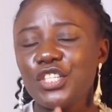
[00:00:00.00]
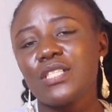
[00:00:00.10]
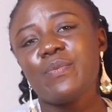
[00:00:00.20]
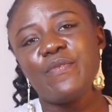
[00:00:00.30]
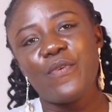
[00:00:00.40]

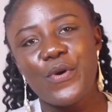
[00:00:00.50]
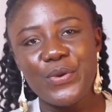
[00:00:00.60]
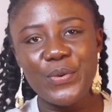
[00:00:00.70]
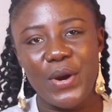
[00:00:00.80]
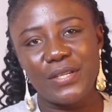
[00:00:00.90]
just before
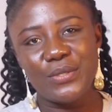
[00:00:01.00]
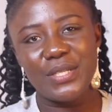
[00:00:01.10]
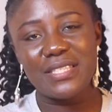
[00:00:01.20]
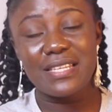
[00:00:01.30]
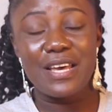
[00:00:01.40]
you
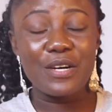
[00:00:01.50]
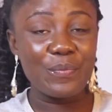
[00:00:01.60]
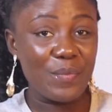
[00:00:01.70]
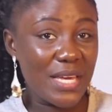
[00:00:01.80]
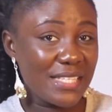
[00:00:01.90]
graduate.
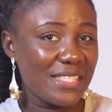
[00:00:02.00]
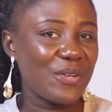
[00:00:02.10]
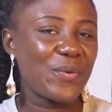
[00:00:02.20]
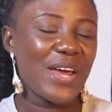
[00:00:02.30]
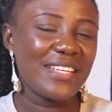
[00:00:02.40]

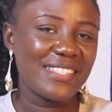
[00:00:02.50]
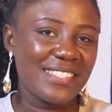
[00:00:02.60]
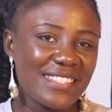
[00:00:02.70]
Amazing, right?